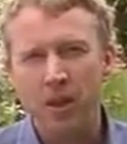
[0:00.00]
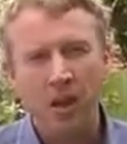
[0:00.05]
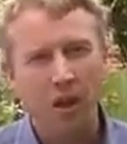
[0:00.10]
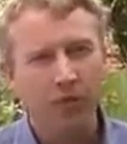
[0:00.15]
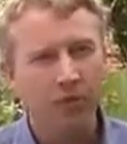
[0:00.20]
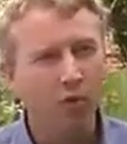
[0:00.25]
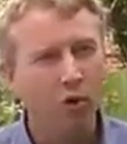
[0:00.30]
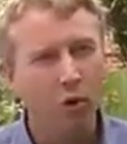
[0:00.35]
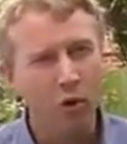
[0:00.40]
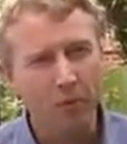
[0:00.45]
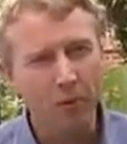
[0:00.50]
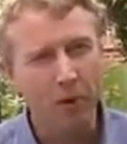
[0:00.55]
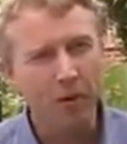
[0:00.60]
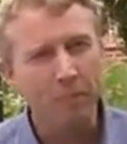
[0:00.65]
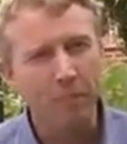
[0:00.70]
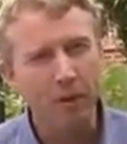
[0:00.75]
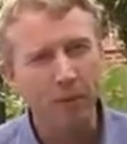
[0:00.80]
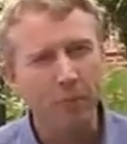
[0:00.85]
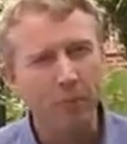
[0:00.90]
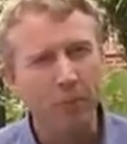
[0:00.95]
After all, many
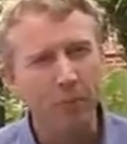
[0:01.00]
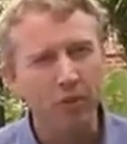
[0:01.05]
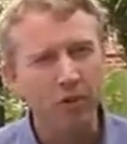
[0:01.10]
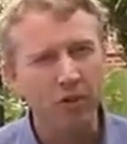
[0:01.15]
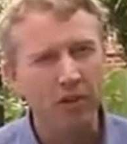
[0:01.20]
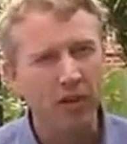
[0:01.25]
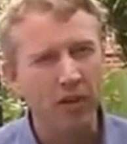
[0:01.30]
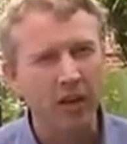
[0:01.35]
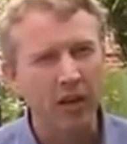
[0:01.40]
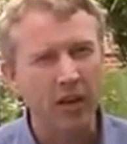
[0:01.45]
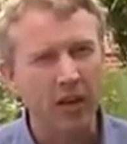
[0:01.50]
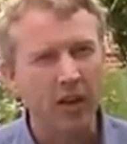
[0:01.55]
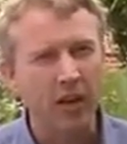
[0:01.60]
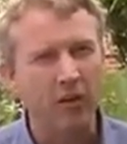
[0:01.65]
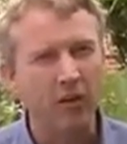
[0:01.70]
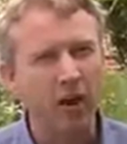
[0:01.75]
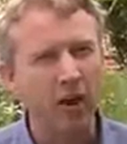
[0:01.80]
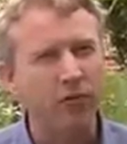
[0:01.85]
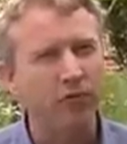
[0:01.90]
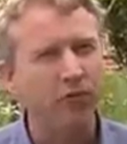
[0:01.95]
people would see
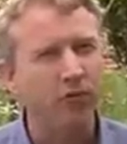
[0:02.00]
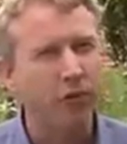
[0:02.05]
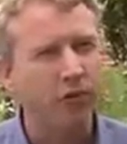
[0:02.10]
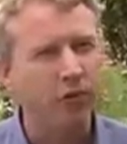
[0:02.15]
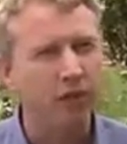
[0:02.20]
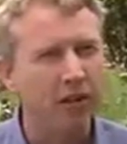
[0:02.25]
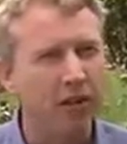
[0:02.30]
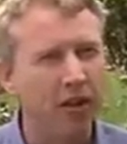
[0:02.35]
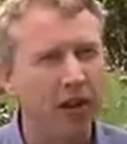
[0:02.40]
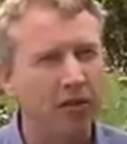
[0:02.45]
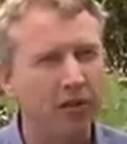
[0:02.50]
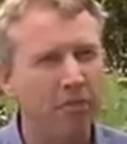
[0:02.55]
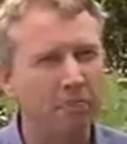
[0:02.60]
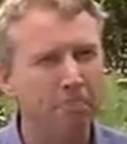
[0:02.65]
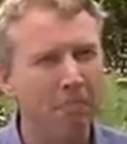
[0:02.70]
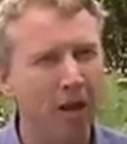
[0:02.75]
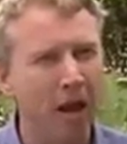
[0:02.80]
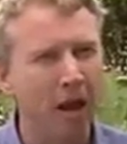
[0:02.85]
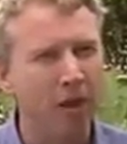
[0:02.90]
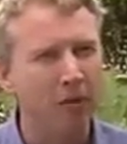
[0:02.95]
around
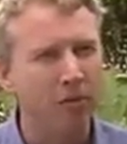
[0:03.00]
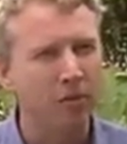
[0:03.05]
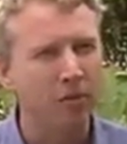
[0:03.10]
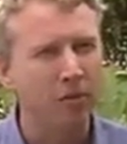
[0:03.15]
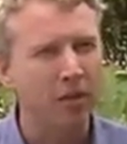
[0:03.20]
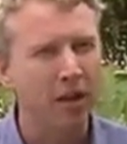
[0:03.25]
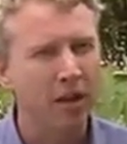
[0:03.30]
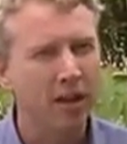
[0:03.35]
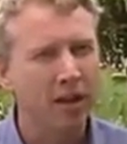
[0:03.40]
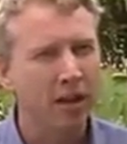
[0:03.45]
£40,000